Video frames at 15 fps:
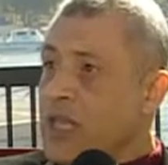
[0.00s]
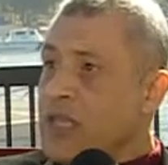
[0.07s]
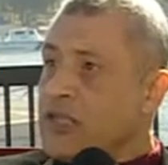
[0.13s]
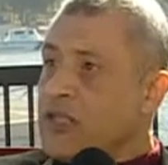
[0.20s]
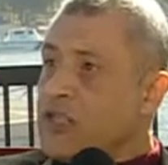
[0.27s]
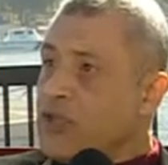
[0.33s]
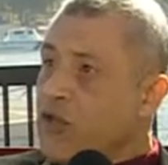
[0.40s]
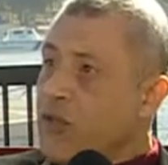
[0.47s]

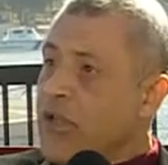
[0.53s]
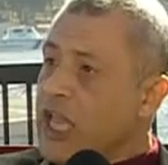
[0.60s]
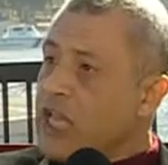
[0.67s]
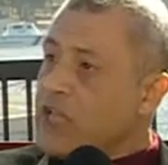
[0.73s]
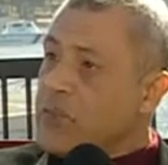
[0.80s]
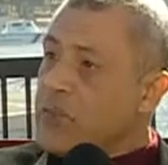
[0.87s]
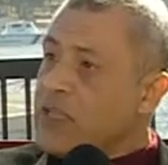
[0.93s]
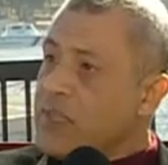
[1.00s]
There is no
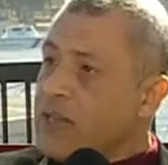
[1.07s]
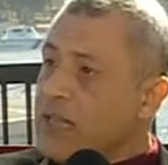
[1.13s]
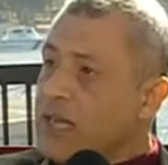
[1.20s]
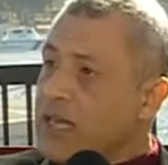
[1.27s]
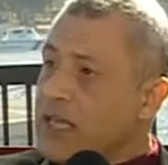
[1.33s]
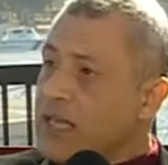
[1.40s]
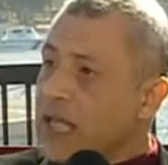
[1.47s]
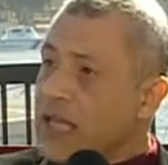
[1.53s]
age, with the
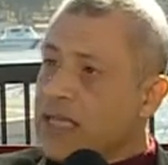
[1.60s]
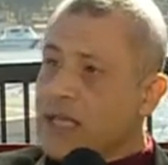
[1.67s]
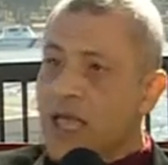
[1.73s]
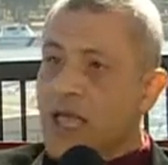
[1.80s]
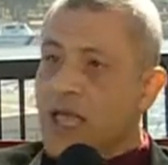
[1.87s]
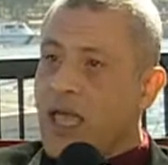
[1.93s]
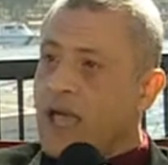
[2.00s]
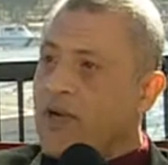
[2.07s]
meaning that
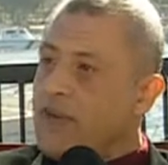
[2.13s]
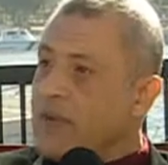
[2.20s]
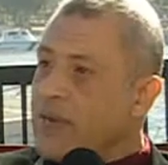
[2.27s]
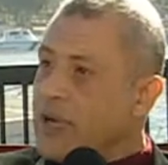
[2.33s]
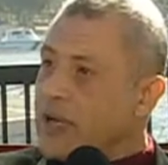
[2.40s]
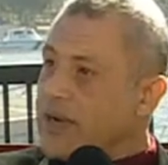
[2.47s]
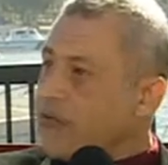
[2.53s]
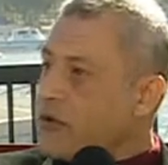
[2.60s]

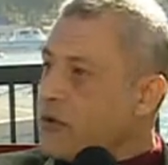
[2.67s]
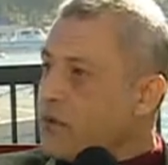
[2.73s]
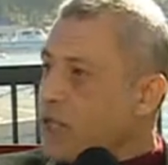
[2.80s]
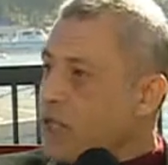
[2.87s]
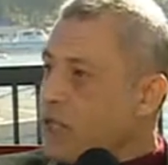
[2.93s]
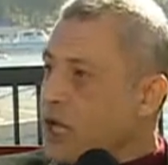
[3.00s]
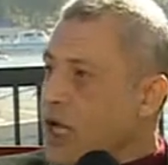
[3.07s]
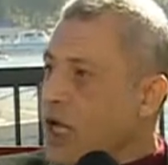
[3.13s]
everybody from
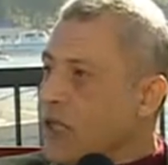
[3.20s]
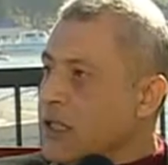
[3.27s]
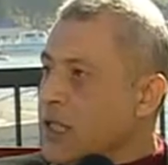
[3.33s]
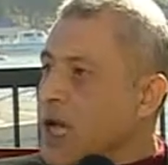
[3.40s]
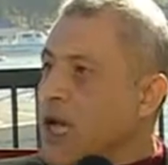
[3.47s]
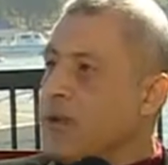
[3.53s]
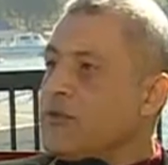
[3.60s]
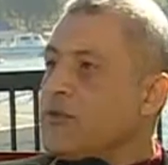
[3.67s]
the child
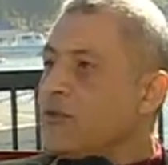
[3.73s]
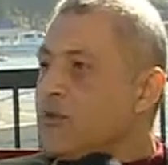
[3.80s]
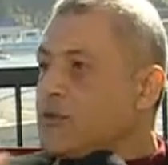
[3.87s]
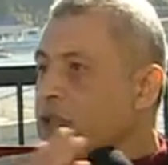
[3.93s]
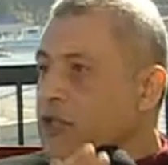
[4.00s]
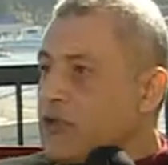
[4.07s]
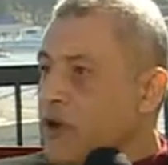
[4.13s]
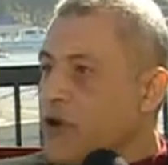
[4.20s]
up to
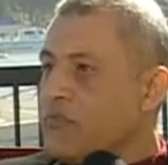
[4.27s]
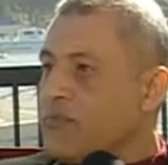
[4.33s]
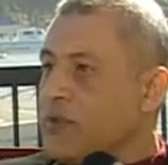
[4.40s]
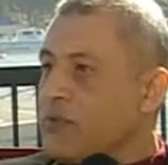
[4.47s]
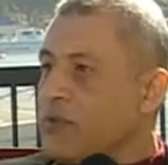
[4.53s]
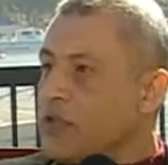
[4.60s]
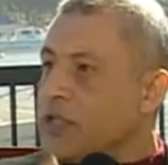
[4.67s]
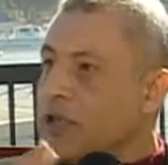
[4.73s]
the grown
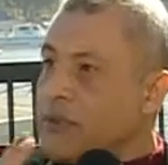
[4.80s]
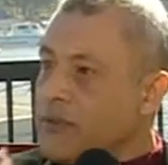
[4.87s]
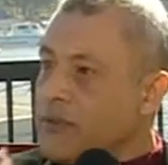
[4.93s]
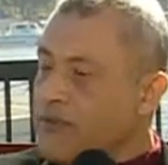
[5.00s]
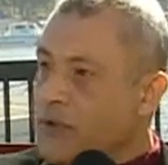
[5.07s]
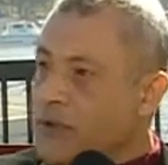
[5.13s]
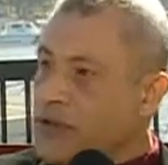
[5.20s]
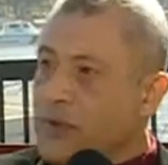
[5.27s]
people,
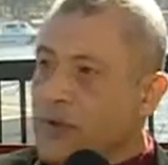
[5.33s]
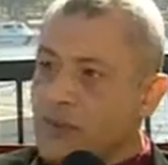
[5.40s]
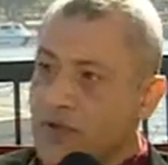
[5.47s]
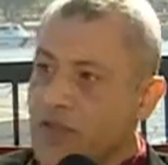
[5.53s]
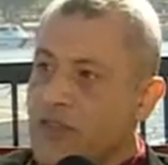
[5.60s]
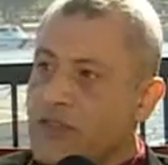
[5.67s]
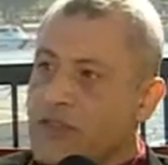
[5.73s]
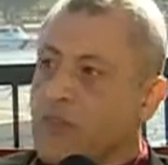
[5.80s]
you will
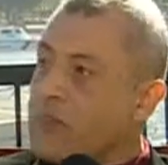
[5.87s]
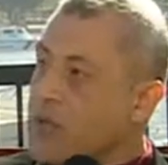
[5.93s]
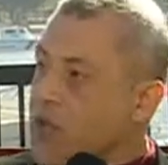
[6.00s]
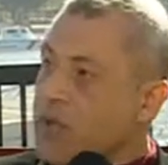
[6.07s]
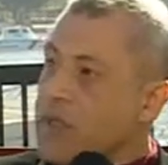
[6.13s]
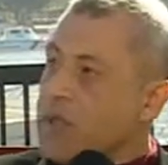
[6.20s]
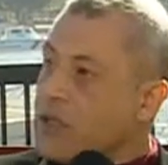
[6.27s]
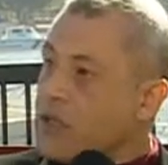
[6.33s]
find them
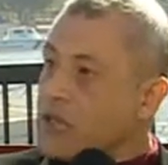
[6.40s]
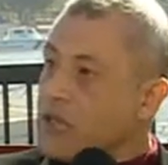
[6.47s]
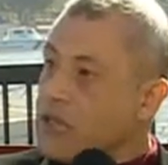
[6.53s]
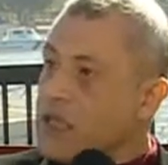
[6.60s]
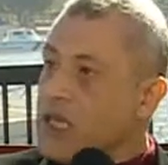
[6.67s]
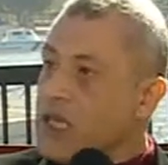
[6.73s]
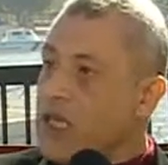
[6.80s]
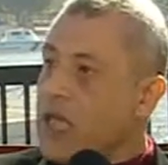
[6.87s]
coming to
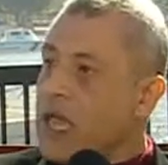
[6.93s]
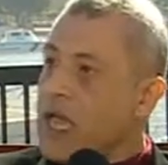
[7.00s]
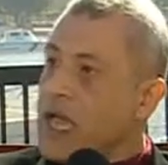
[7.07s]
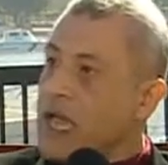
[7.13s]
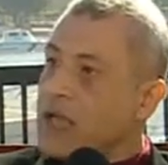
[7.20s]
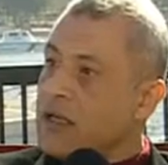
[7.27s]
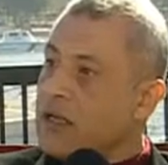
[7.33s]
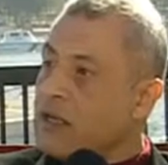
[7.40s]
see
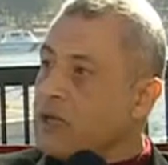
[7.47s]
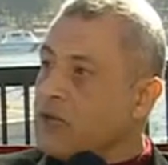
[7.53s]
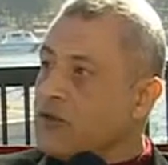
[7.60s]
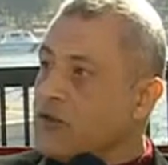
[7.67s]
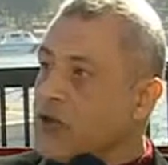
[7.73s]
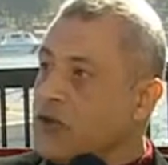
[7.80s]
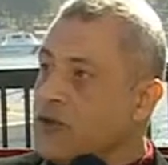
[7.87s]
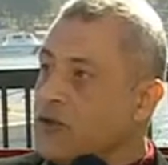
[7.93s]
and
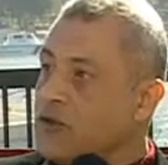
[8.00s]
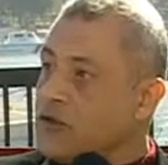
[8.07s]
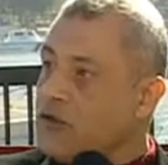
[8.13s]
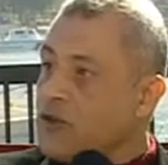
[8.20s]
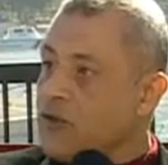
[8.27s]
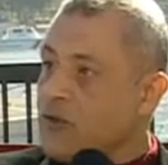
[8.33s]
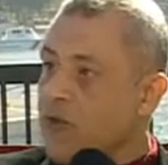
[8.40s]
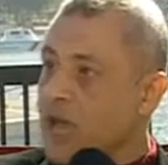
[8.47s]
trying to
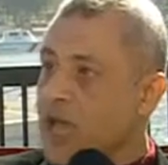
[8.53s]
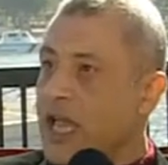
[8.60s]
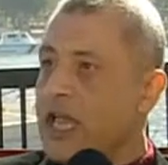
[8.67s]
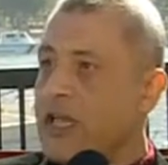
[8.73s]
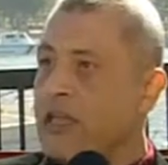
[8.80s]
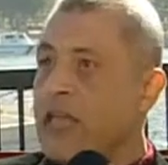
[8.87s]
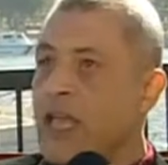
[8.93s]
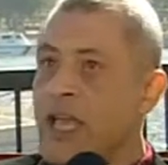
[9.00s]
know
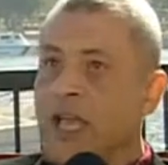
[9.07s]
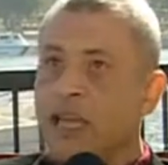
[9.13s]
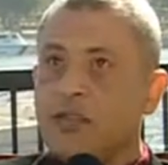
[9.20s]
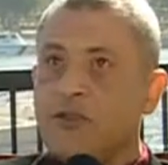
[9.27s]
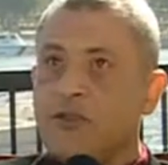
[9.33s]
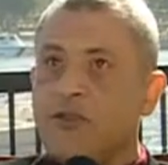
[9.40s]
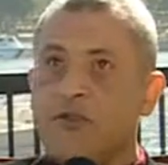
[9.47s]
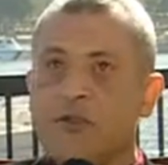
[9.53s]
and
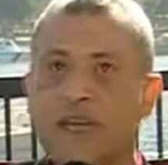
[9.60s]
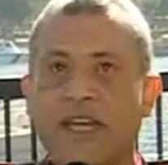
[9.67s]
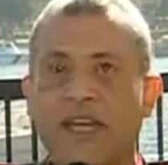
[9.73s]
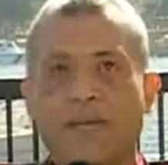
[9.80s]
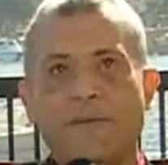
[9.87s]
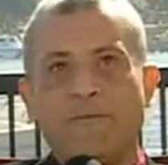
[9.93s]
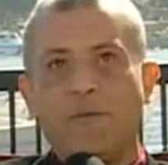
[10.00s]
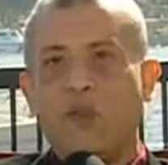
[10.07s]
to
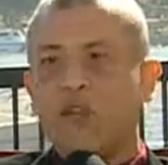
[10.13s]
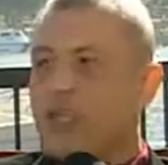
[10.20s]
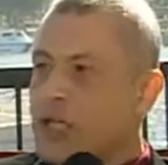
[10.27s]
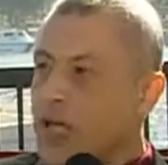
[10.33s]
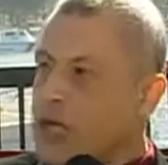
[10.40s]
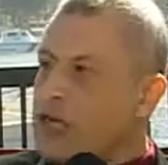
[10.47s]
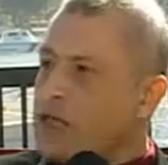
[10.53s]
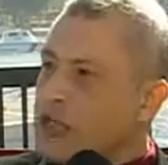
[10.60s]

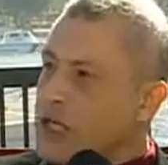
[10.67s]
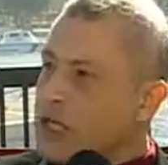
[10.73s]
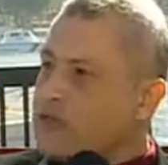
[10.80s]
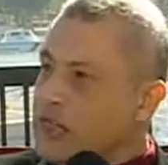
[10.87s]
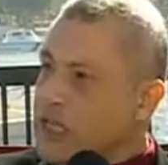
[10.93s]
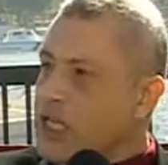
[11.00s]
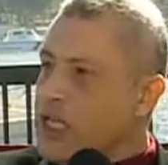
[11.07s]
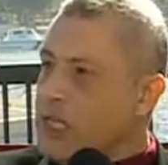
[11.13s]
encourage their
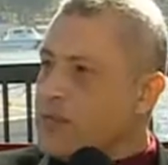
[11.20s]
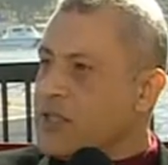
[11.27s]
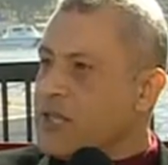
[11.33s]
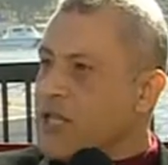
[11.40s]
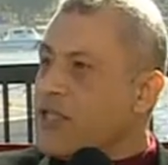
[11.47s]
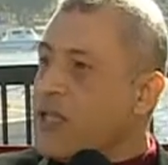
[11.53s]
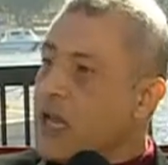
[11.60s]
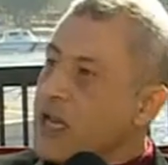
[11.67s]
teams,
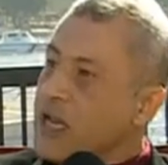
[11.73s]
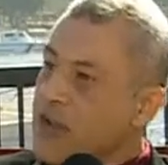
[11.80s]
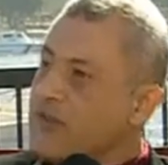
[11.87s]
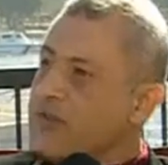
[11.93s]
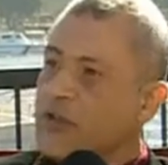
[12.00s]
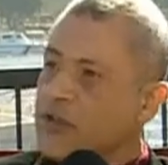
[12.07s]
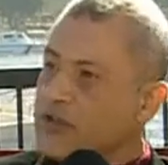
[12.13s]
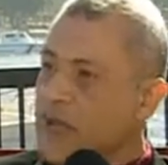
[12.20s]
and they are
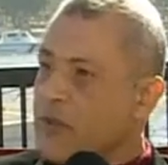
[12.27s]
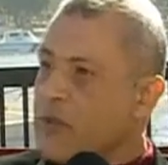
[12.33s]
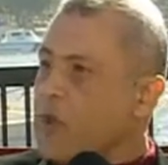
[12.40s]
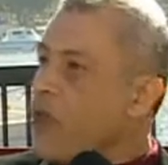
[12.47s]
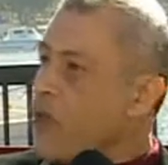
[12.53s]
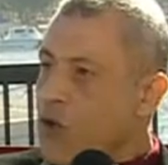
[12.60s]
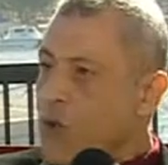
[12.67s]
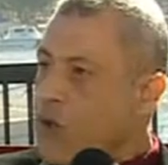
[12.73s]
after them
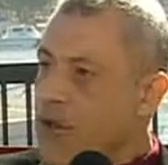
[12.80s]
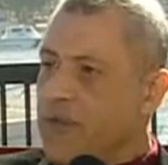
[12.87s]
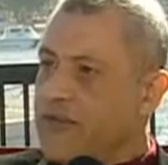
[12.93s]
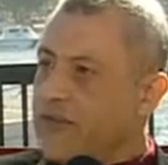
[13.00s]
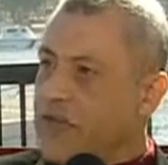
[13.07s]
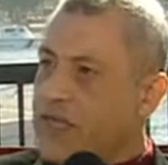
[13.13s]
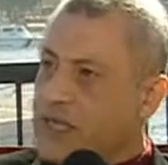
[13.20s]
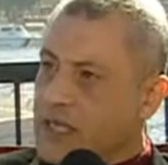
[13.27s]

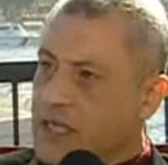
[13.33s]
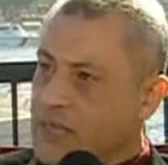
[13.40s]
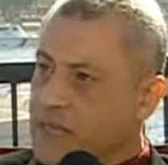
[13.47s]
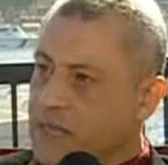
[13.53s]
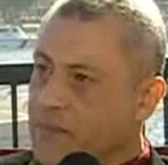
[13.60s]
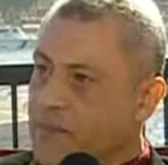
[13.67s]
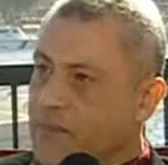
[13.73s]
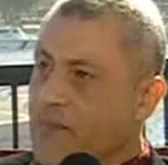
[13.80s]
wherever it
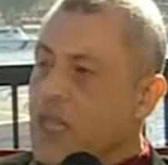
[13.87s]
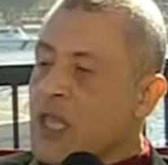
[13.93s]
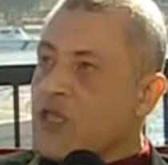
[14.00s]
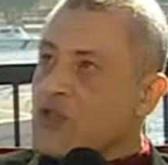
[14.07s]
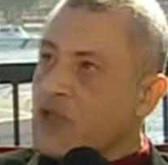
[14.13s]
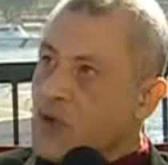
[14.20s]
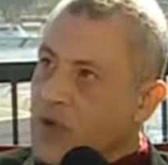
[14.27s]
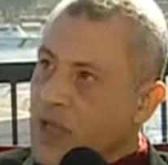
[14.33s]
is.
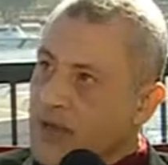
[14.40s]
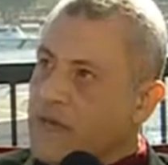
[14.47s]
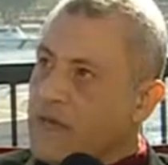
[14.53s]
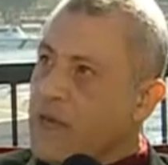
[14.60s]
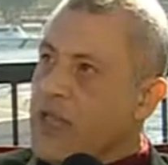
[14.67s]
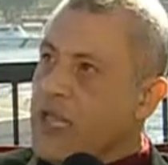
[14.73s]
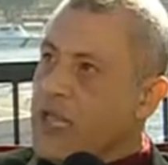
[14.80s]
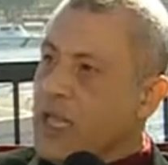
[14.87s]
So if
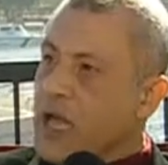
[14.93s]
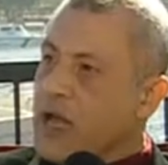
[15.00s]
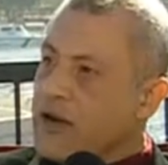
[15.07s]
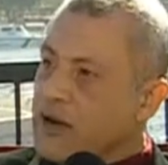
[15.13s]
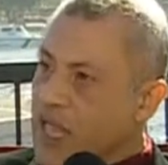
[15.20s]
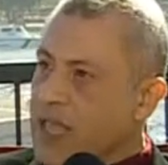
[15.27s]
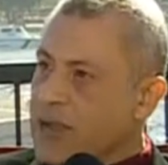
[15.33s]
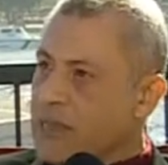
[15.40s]
we
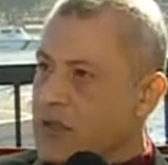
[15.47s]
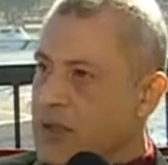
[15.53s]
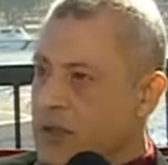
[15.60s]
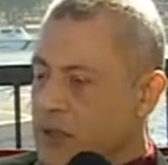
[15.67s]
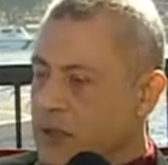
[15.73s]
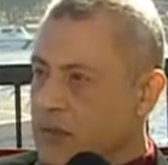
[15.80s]
are able